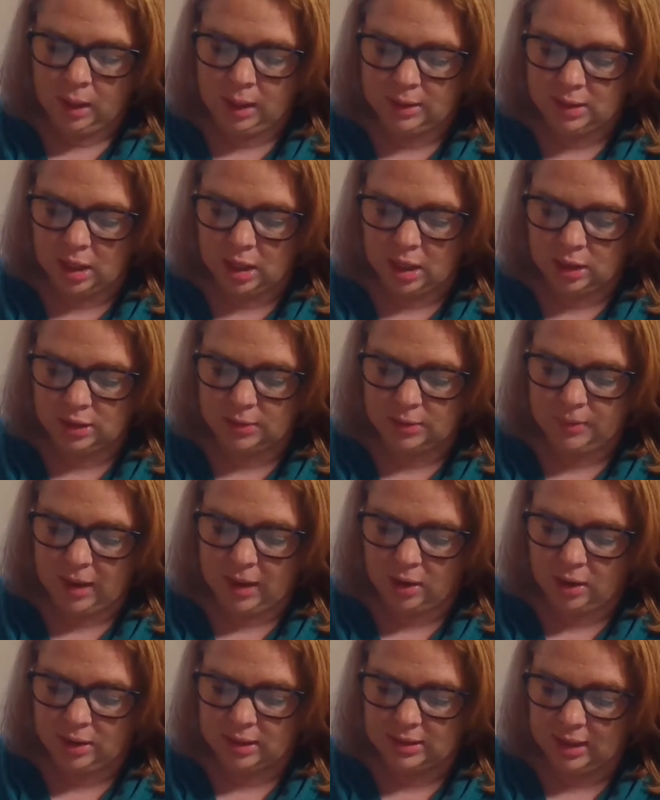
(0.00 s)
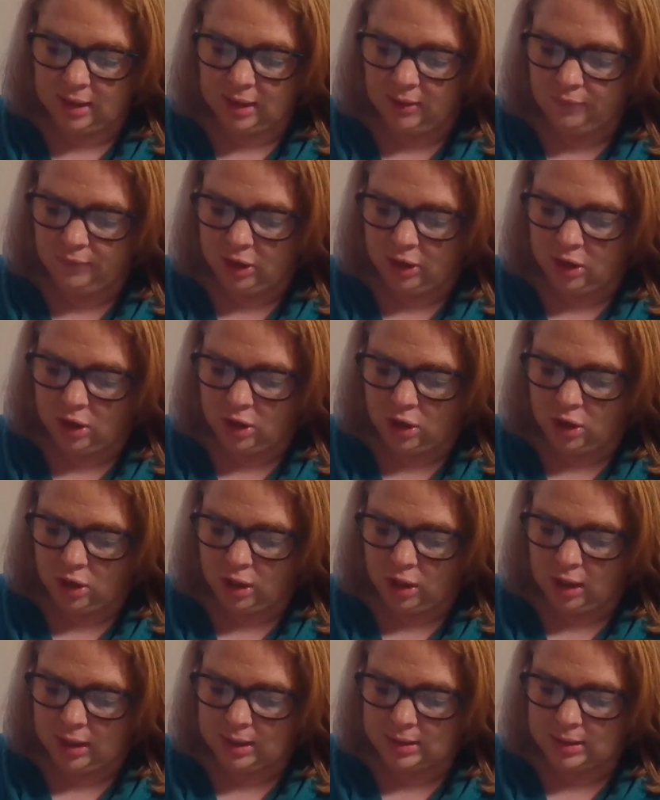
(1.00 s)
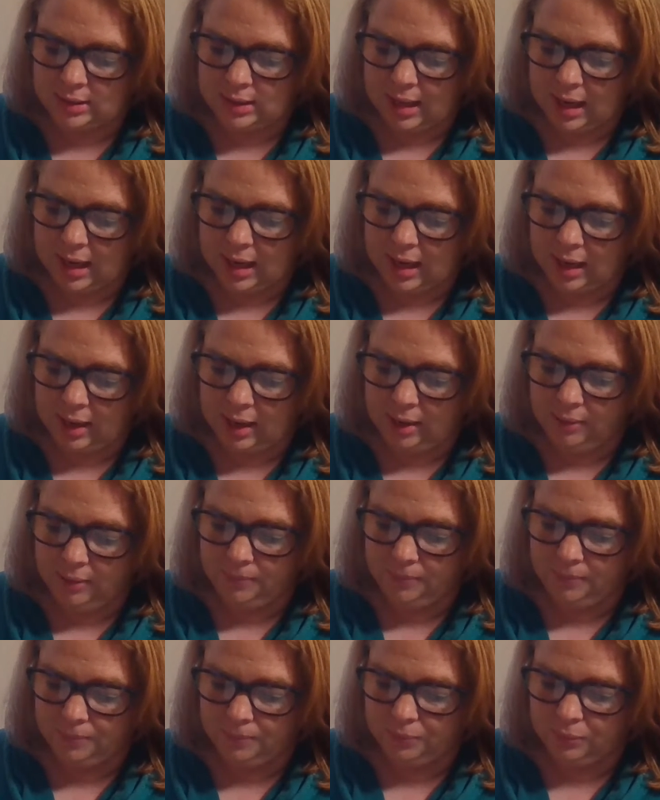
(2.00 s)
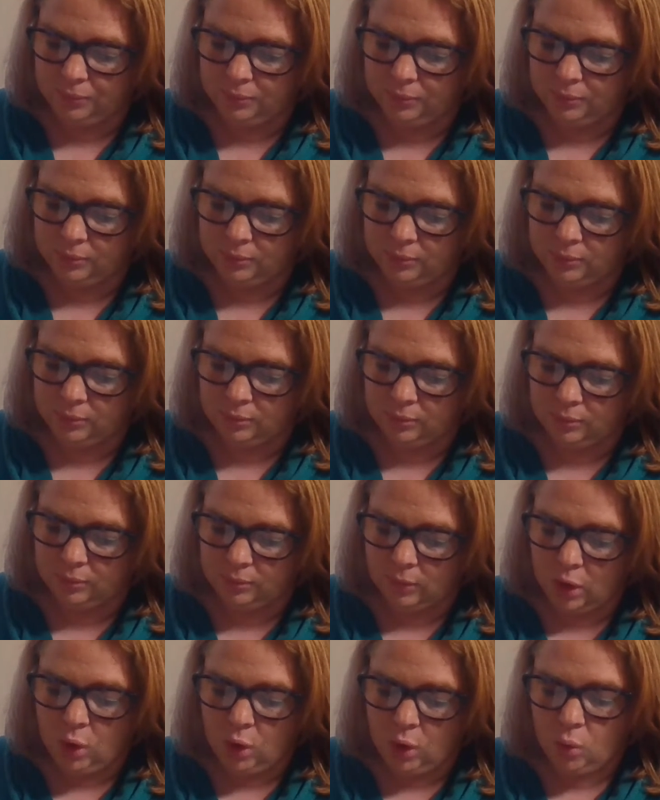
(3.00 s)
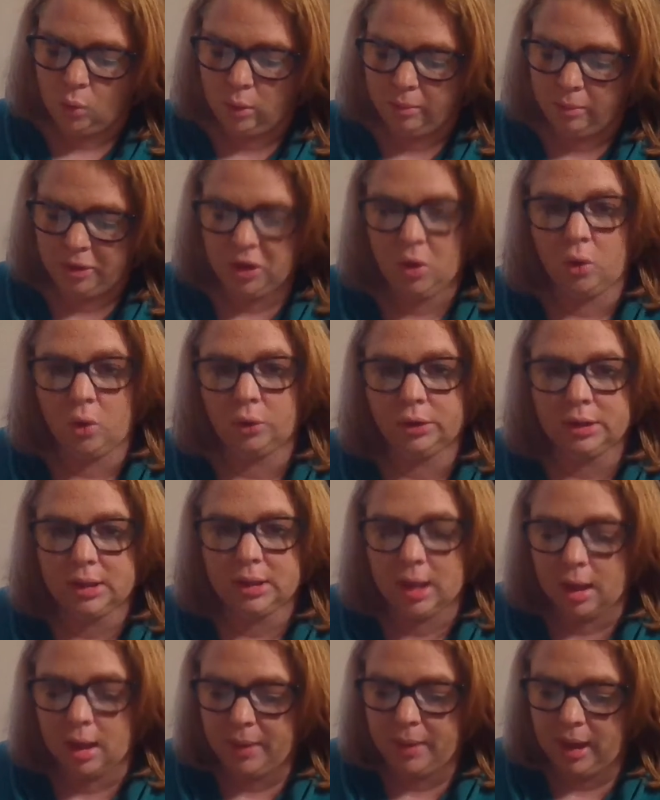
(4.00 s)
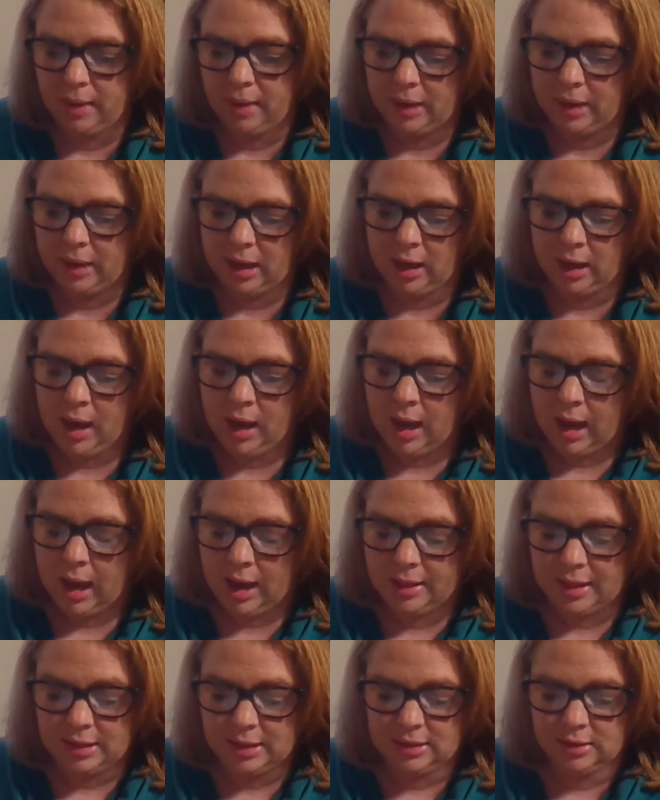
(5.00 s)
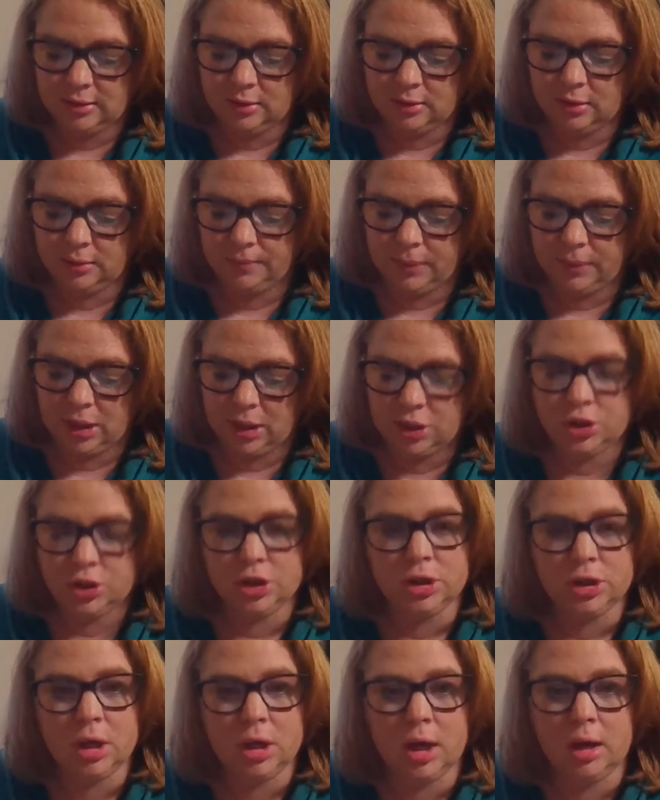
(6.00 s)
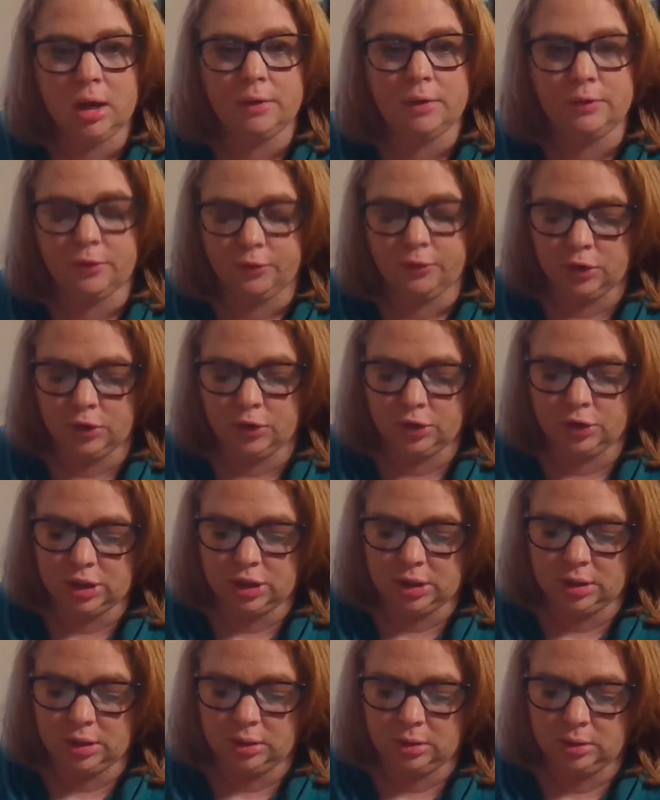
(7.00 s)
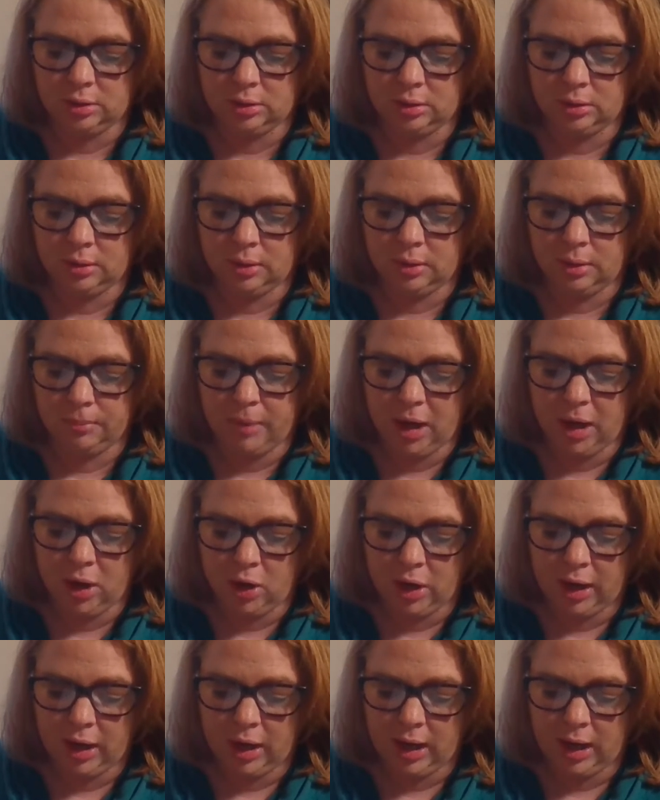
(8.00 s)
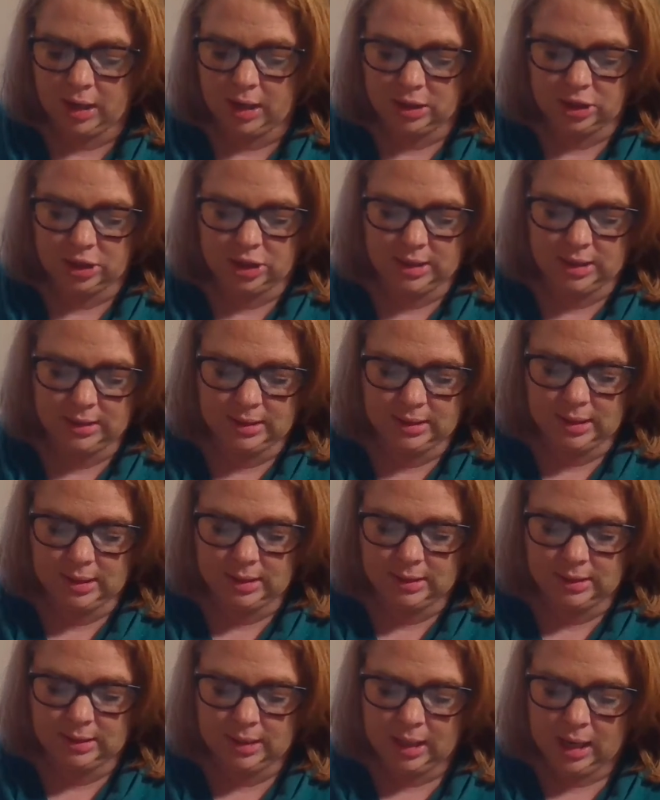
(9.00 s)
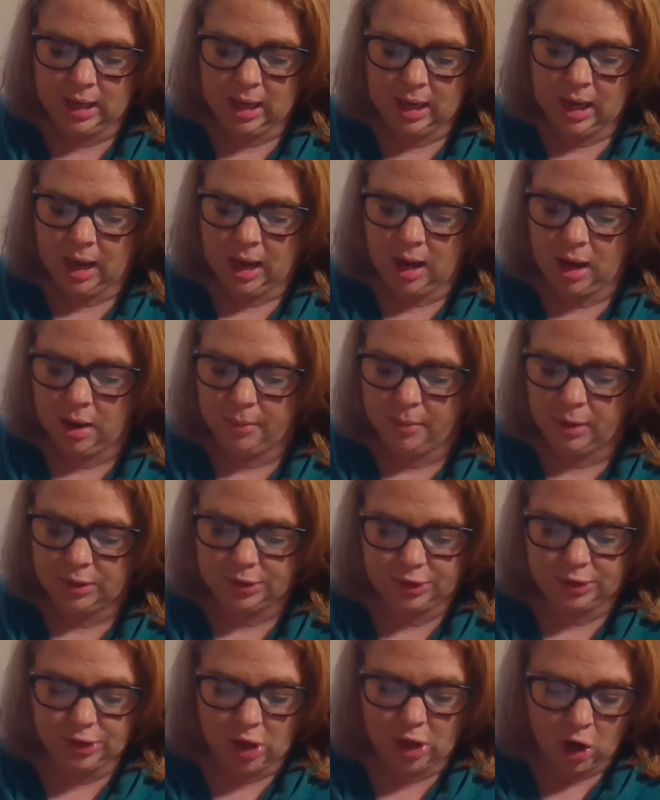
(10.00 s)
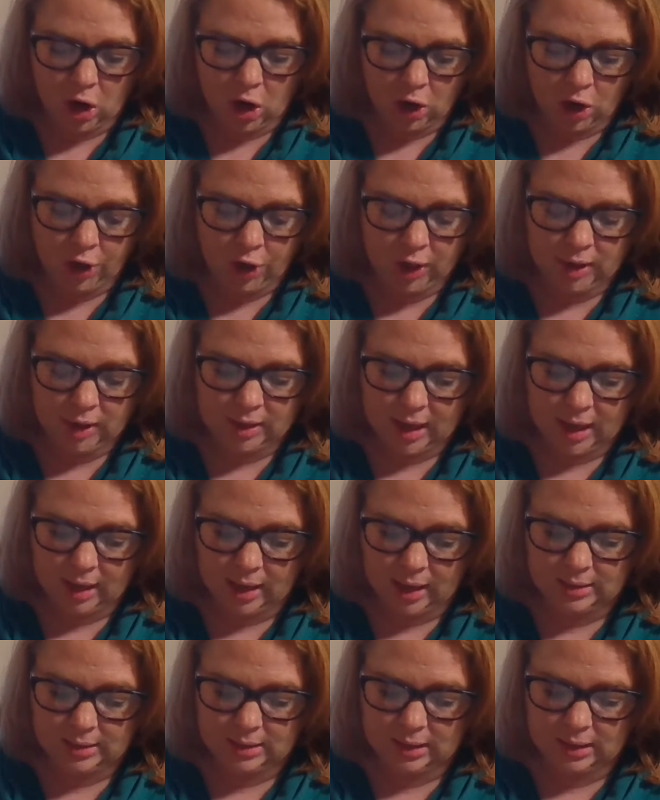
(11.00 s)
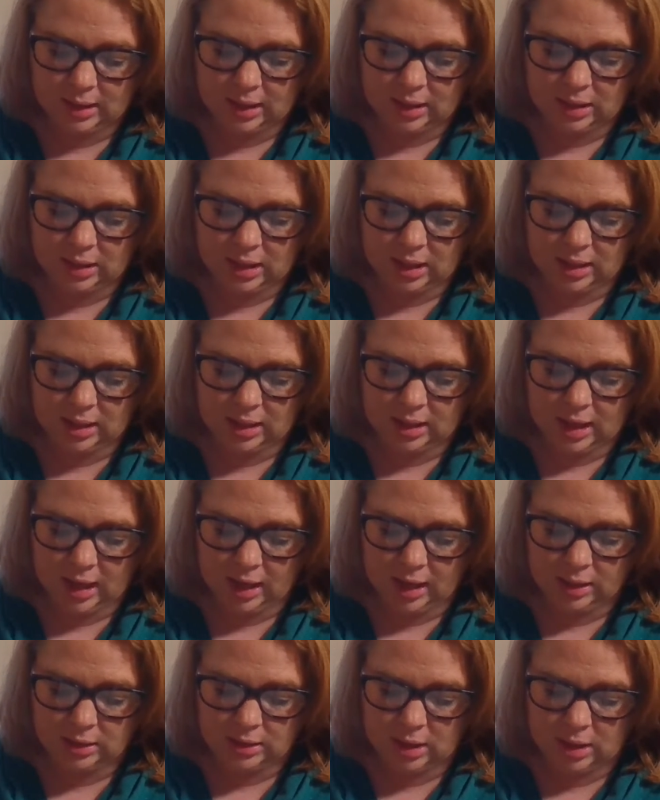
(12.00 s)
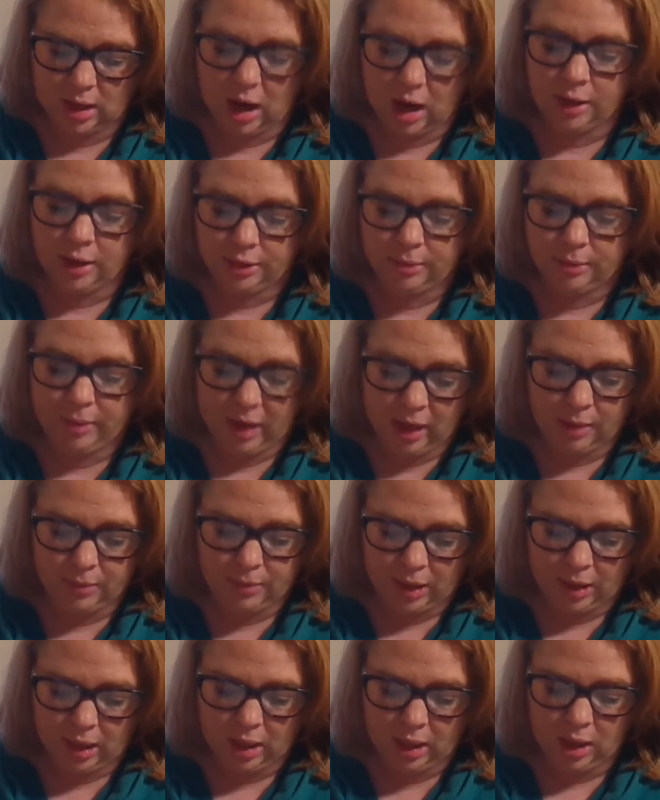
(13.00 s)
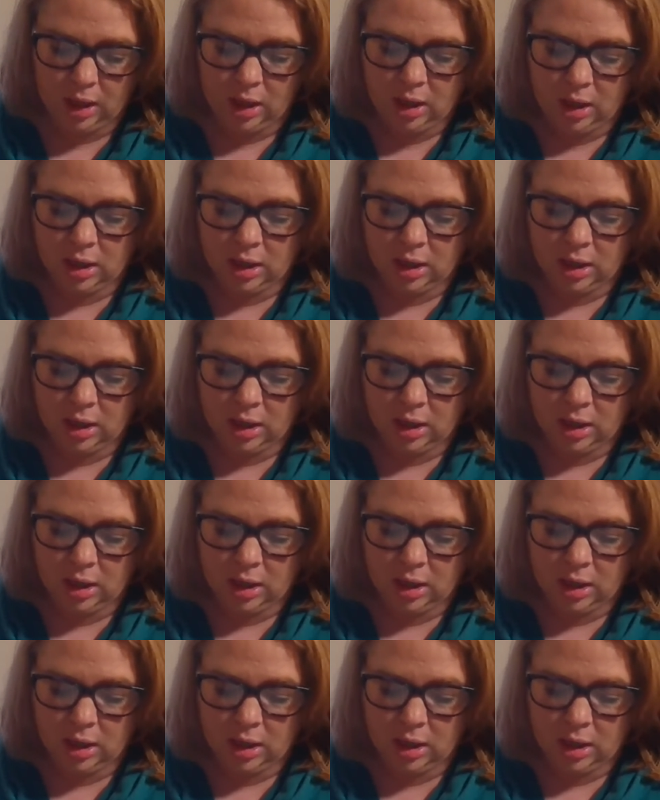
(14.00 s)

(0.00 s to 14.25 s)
it talks about the second figure is a woman holding a baby, and that's a picture of the Virgin Mary and Jesus. A star in that on the baby